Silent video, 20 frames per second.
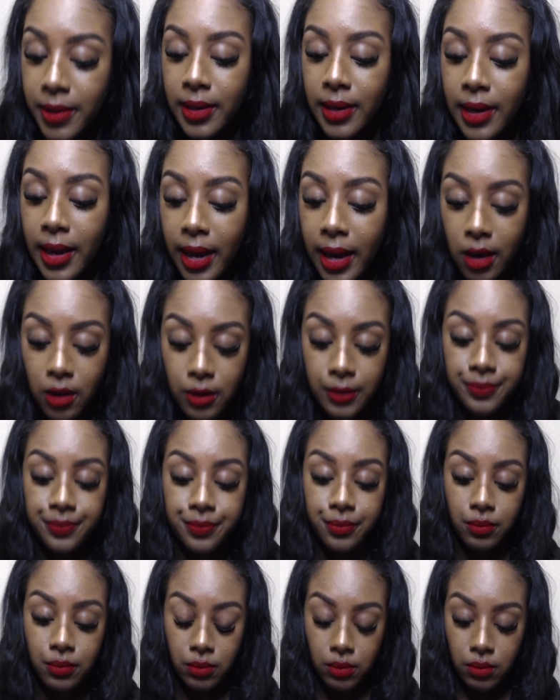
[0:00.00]
Now,
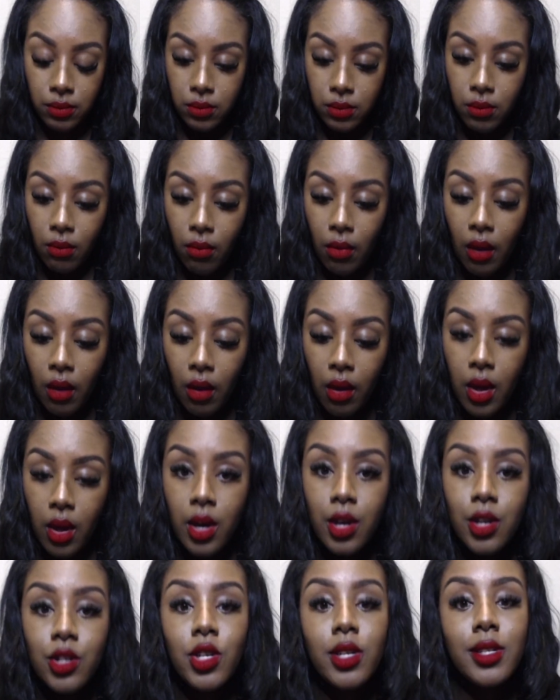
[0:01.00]

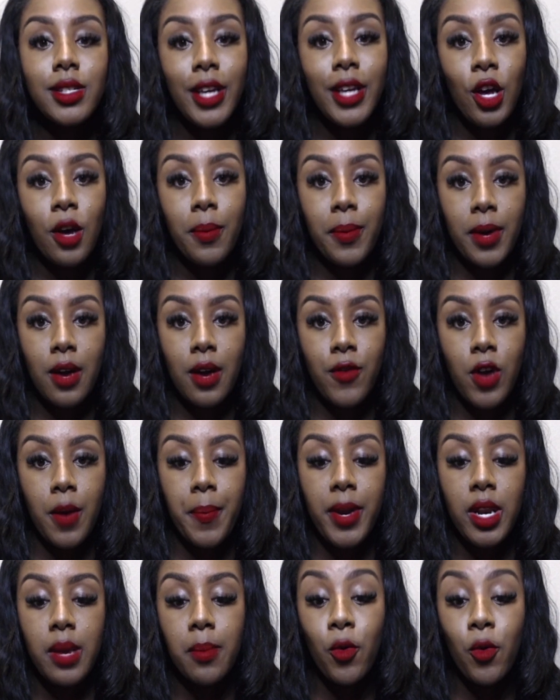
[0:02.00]
just to help cover up
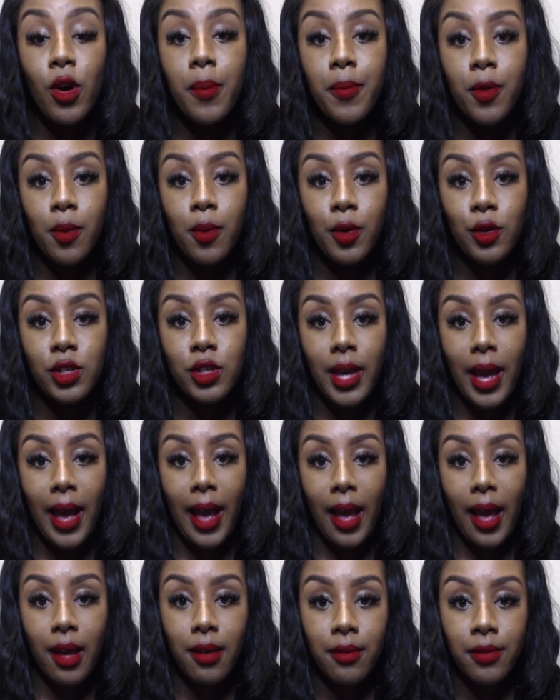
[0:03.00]
any more boo-boos you
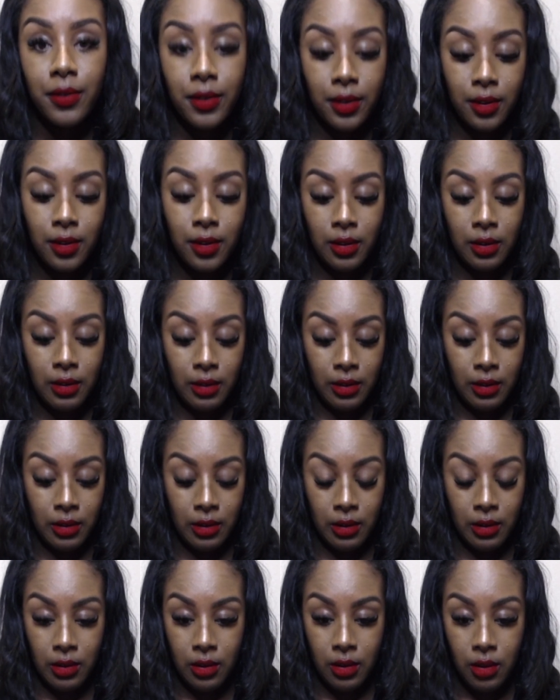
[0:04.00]
have,
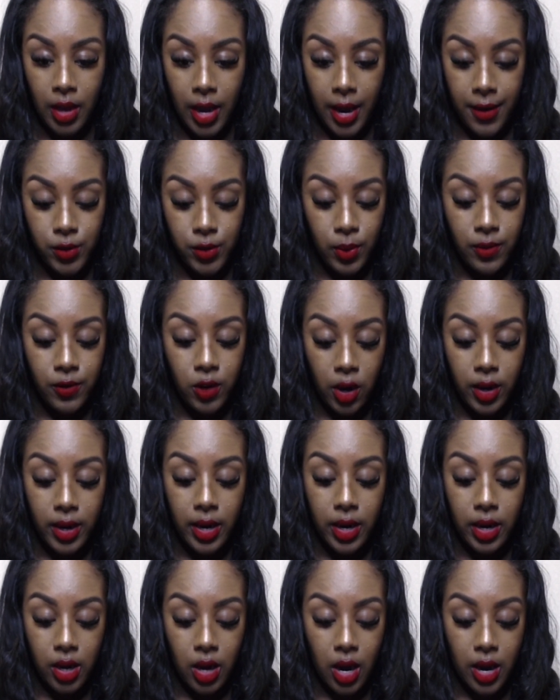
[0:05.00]
after we've gone in
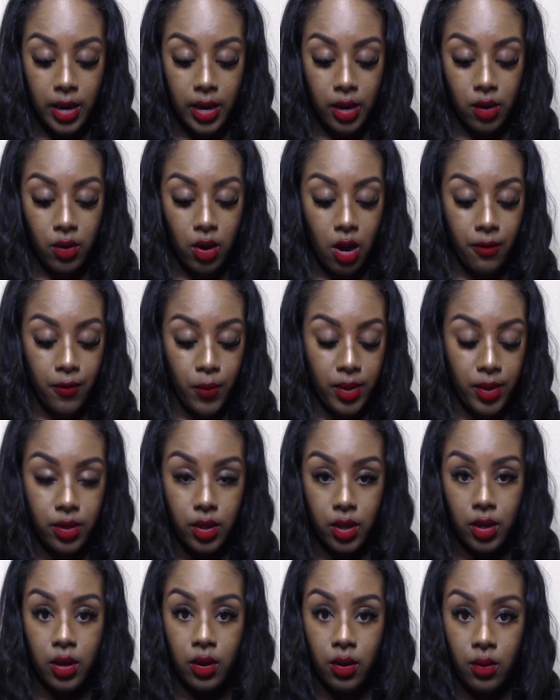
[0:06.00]
and got it off with
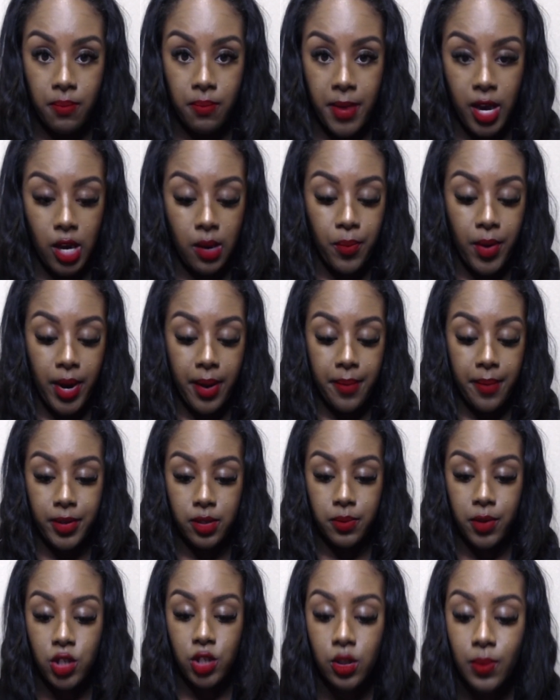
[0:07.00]
the makeup wipe as
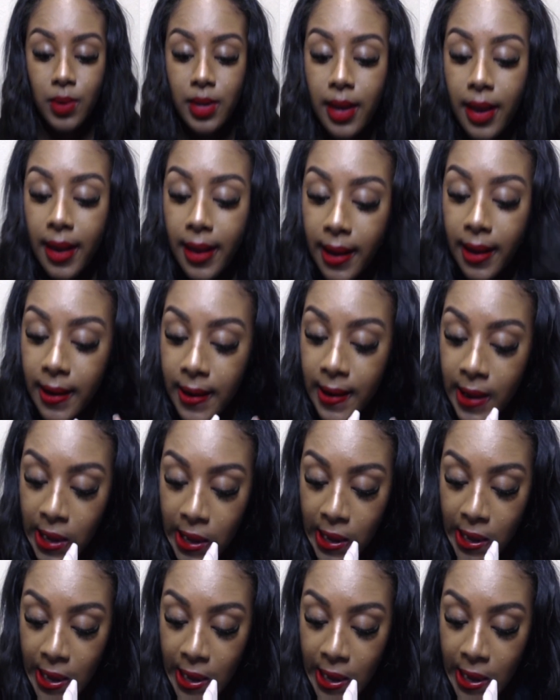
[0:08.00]
much as we can,